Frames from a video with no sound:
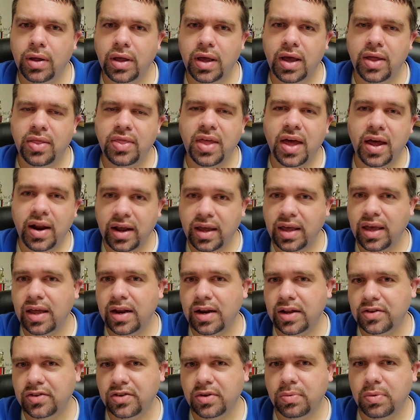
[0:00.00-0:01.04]
and that again
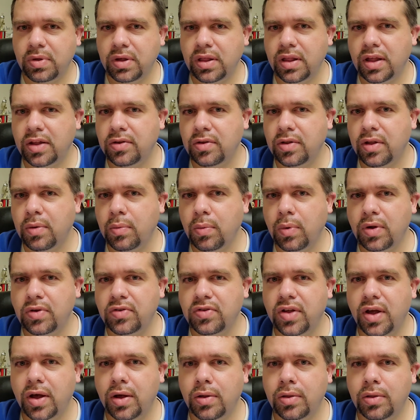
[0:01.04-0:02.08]
is something that runs
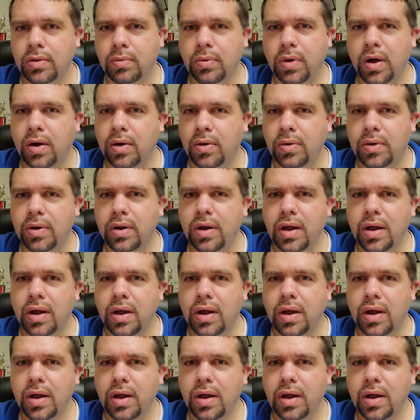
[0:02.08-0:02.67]
out throughout.